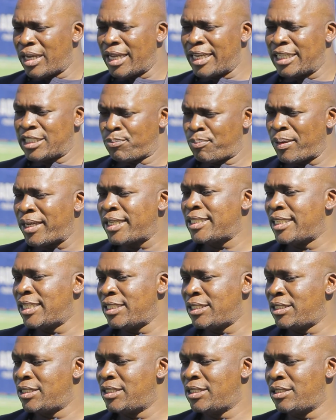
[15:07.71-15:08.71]
I
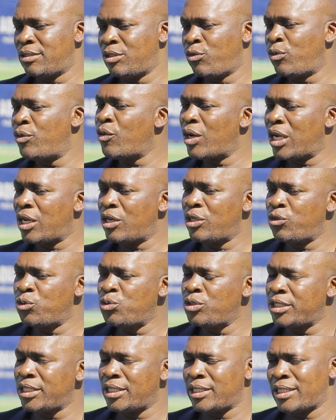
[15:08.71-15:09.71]
expected, we were
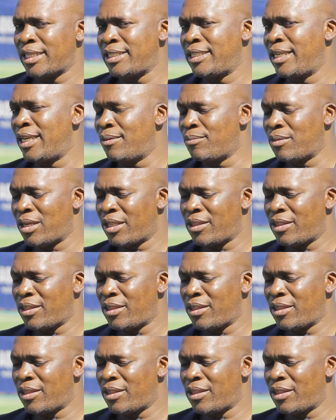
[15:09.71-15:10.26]
losing that game.